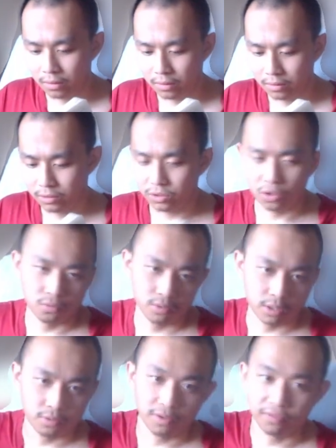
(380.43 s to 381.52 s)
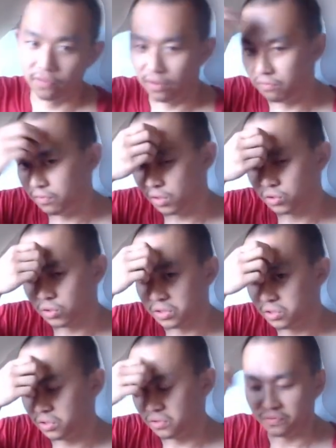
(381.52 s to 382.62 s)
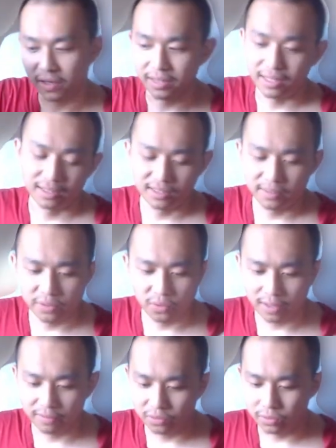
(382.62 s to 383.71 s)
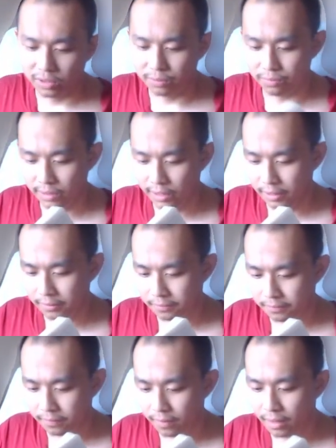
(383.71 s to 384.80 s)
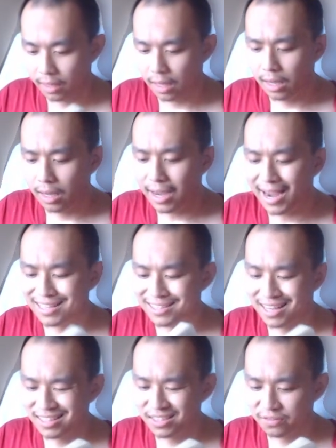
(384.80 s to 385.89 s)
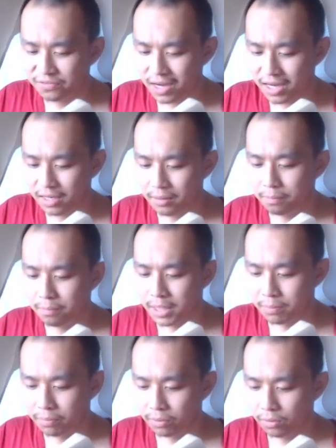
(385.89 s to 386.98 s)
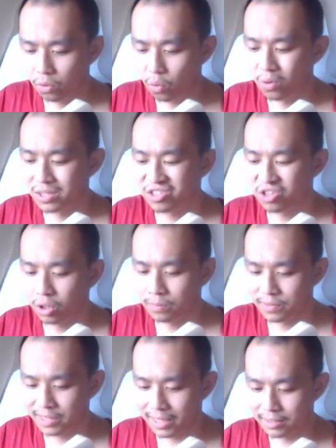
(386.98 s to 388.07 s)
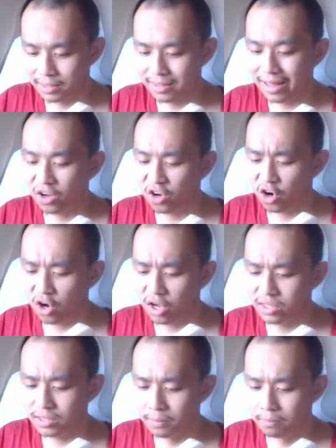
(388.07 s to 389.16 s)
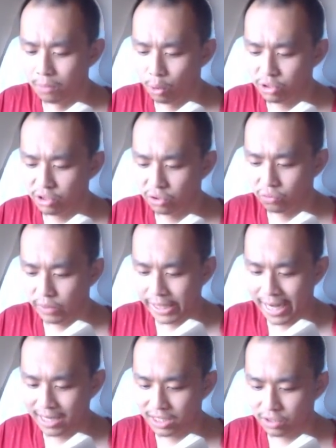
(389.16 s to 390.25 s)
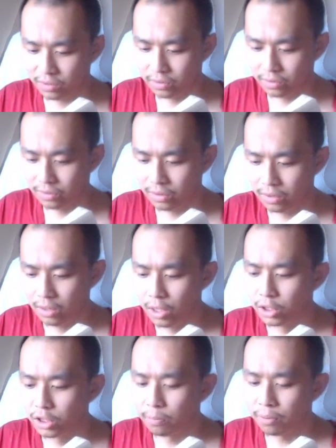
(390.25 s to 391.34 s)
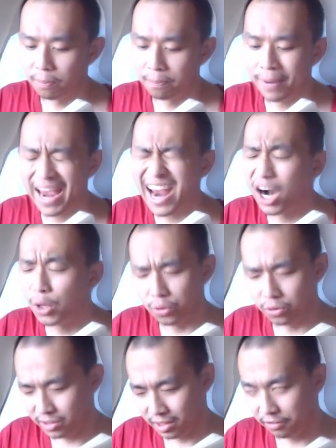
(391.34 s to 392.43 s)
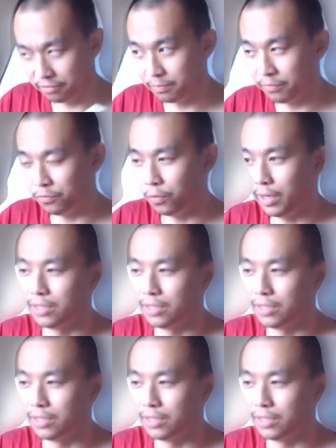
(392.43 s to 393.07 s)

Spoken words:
So, if they're trying to start a fight, that doesn't mean you have to reciprocate. Identify people or circumstances that cause emotional reactions to prepare yourself beforehand.